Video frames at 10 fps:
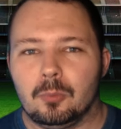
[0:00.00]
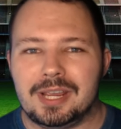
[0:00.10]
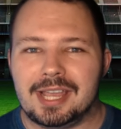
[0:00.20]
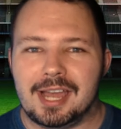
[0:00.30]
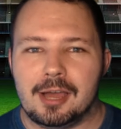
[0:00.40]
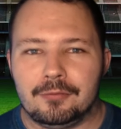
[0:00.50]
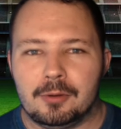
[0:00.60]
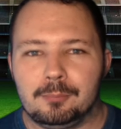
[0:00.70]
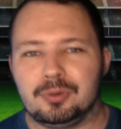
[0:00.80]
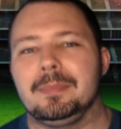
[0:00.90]
we have
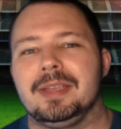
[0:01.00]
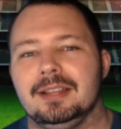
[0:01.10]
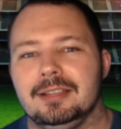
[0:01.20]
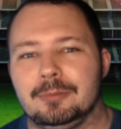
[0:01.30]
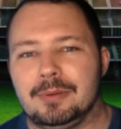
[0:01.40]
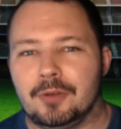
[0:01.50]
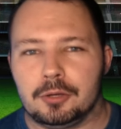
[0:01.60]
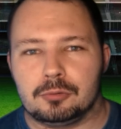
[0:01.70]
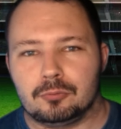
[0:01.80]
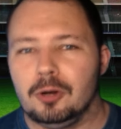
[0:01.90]
Premier League, we've got
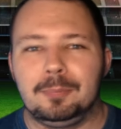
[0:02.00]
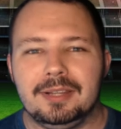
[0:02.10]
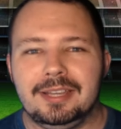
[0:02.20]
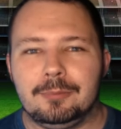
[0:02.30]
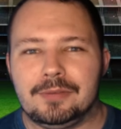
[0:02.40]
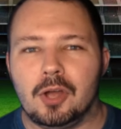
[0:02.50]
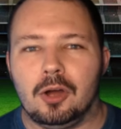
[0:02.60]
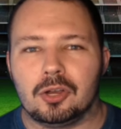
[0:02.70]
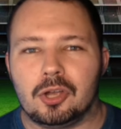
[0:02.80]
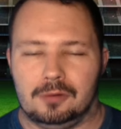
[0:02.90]
Europa League, we've
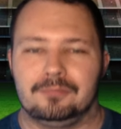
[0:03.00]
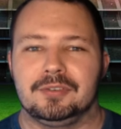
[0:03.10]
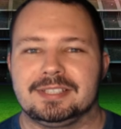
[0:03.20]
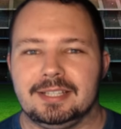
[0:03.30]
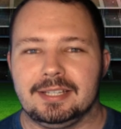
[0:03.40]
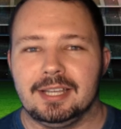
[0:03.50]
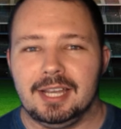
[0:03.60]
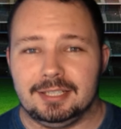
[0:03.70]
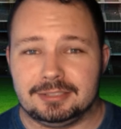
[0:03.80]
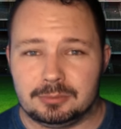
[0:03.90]
got Conference League,
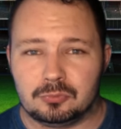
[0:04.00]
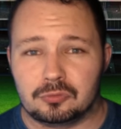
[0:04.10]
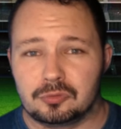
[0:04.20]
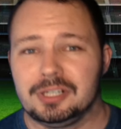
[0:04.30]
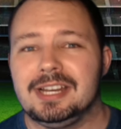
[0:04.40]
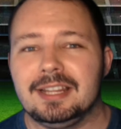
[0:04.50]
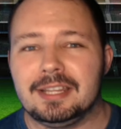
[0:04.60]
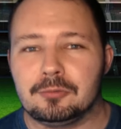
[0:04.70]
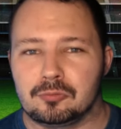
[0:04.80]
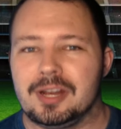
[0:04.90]
and some really,
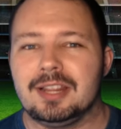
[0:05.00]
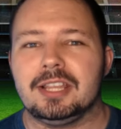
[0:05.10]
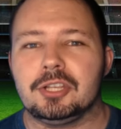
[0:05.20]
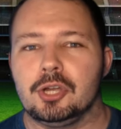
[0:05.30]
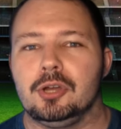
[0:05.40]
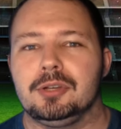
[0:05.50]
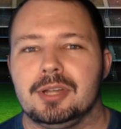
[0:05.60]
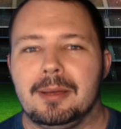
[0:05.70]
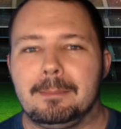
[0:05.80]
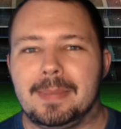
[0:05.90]
really good
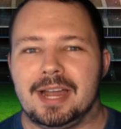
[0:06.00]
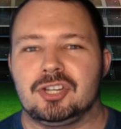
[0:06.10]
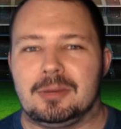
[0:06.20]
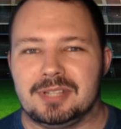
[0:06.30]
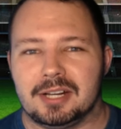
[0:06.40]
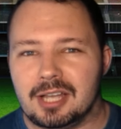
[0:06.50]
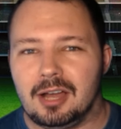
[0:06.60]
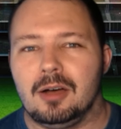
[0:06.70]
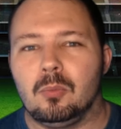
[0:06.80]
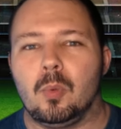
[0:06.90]
matchups that I
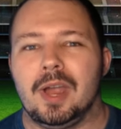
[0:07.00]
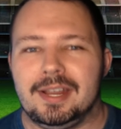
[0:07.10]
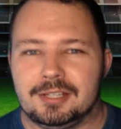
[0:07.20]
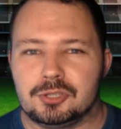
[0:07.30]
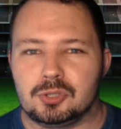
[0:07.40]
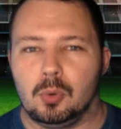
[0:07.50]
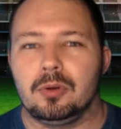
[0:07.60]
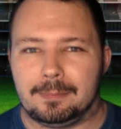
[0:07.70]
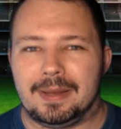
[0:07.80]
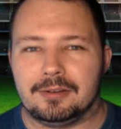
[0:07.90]
can't wait to
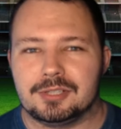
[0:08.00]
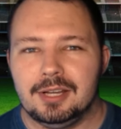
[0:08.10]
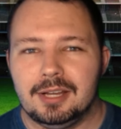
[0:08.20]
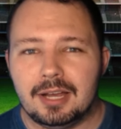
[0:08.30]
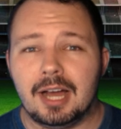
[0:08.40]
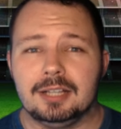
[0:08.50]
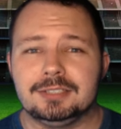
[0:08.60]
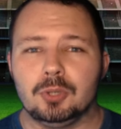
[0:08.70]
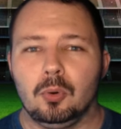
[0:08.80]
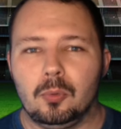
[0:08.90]
talk about. As
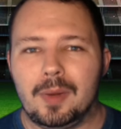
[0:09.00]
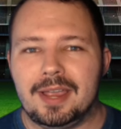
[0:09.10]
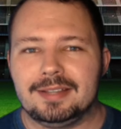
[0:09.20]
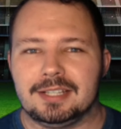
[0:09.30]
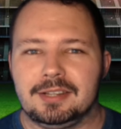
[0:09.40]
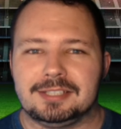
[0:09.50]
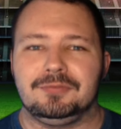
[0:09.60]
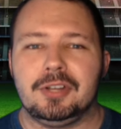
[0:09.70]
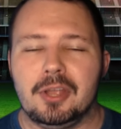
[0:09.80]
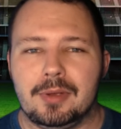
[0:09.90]
always, this
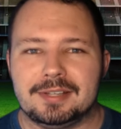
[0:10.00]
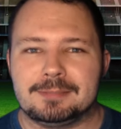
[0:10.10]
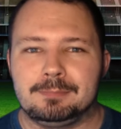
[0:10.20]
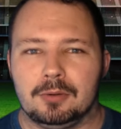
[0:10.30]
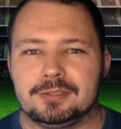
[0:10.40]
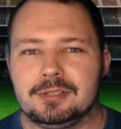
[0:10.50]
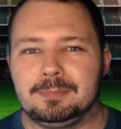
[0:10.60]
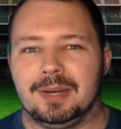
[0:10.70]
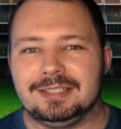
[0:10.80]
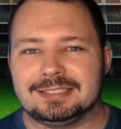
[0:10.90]
video is sponsored
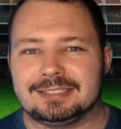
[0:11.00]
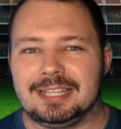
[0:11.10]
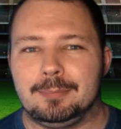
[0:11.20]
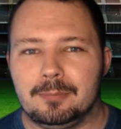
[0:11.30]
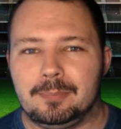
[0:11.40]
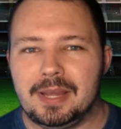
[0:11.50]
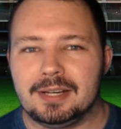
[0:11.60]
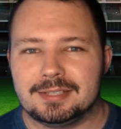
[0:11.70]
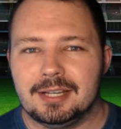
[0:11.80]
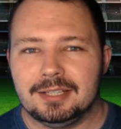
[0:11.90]
by Sleeper
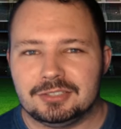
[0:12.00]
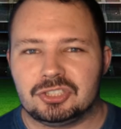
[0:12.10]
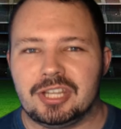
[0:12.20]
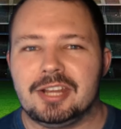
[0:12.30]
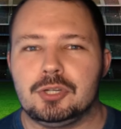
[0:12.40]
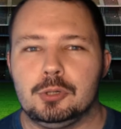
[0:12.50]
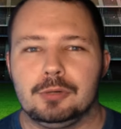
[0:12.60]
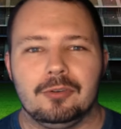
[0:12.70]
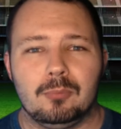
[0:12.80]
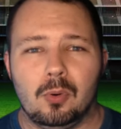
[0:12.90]
Picks. Stay tuned
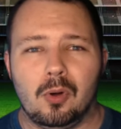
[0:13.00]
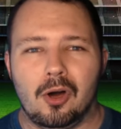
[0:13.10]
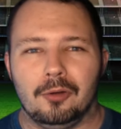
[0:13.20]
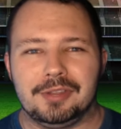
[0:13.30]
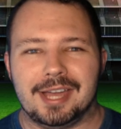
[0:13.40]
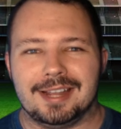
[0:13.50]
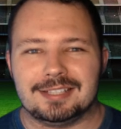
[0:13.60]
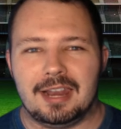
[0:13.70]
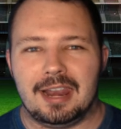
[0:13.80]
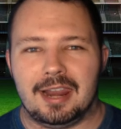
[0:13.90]
for more on that
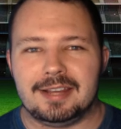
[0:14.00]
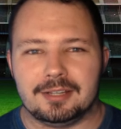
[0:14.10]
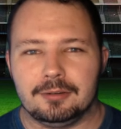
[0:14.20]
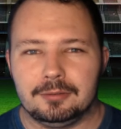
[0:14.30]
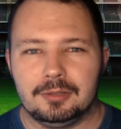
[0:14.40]
later.